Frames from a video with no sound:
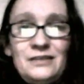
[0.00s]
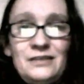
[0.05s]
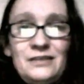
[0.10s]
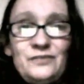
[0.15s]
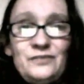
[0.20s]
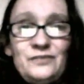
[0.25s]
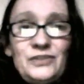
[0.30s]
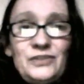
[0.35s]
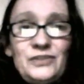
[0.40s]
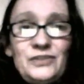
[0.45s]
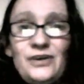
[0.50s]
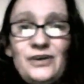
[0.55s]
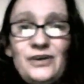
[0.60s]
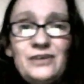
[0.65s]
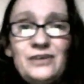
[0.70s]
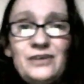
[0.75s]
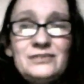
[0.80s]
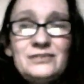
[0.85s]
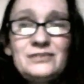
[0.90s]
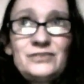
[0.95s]
for not
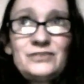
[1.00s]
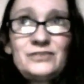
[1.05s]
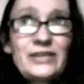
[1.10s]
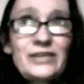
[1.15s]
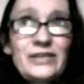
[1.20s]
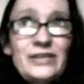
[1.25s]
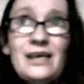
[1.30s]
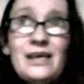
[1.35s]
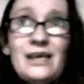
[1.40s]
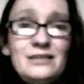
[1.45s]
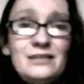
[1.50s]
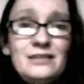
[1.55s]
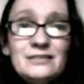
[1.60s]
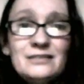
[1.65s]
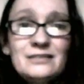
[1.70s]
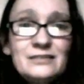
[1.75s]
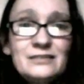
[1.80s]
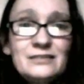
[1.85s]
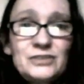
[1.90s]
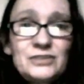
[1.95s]
doing it.
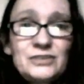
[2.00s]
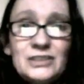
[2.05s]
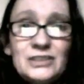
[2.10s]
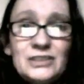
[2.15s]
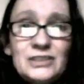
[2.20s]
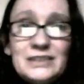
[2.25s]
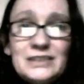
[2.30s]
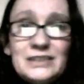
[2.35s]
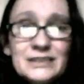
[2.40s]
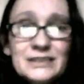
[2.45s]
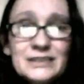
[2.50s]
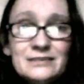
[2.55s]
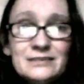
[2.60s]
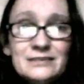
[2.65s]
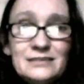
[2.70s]
There just isn't.